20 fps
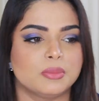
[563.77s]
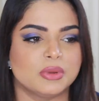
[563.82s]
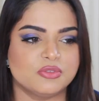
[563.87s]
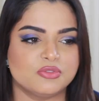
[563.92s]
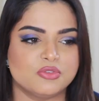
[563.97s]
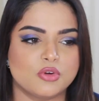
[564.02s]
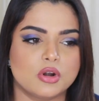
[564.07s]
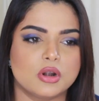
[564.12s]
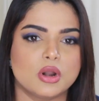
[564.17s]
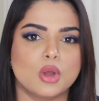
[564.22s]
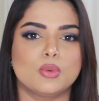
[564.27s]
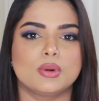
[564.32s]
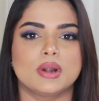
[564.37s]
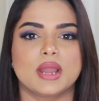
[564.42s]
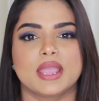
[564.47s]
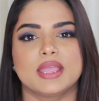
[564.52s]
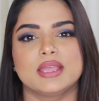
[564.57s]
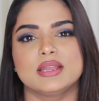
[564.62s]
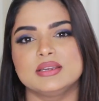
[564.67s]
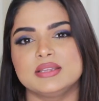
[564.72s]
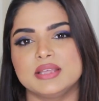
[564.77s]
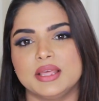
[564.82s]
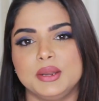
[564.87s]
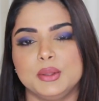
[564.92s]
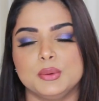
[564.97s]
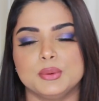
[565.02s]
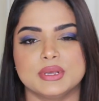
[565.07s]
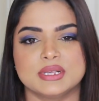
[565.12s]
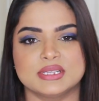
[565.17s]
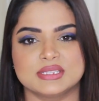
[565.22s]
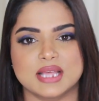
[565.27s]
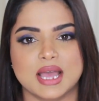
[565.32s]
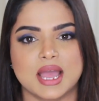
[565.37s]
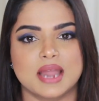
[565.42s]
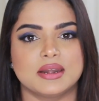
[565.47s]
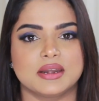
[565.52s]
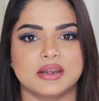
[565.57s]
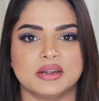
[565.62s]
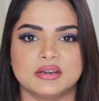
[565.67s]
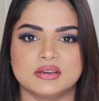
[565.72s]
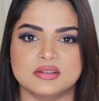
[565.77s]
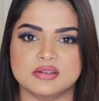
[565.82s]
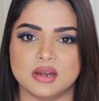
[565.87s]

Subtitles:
But for now, what I can tell you is that it